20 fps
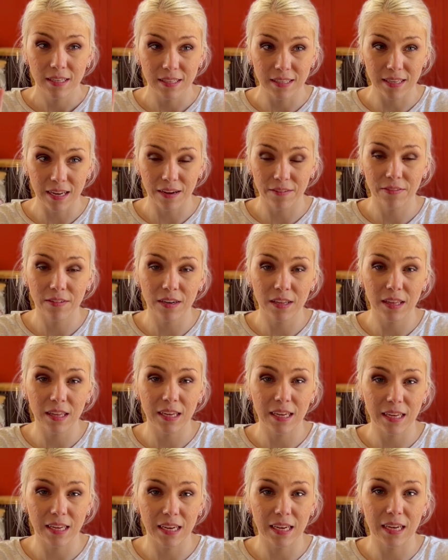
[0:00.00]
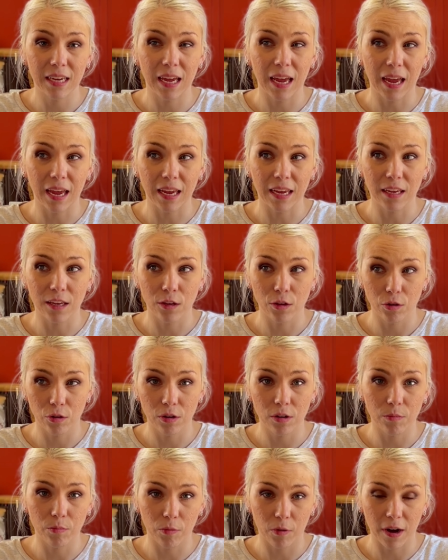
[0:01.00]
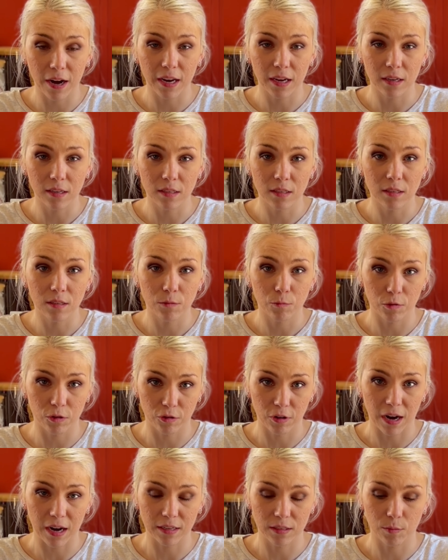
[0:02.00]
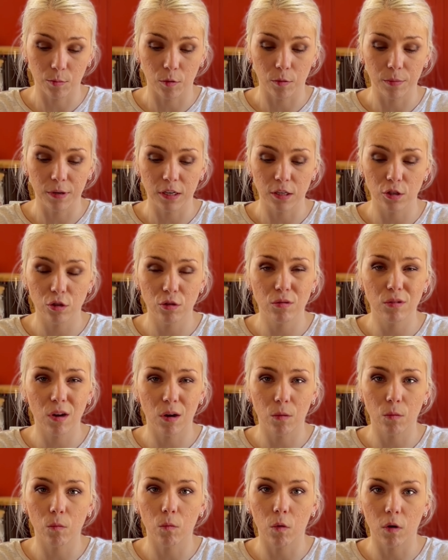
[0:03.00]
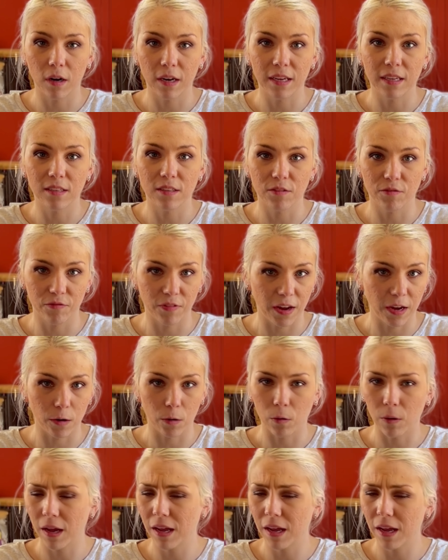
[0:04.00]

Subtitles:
Definitely get a good brand retractable because you don't want it to fail.